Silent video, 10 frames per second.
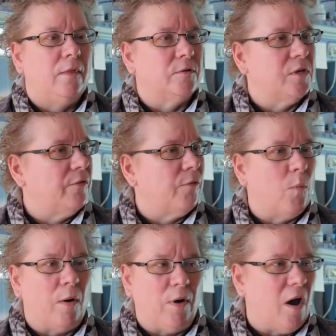there's a
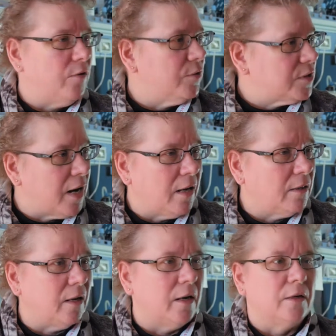different way we
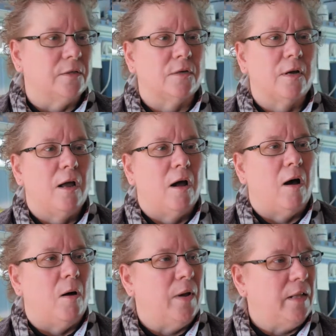understand things,
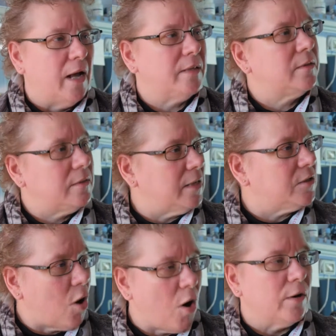and
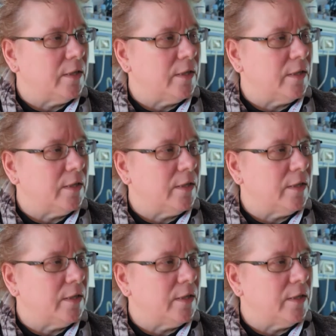that's hard.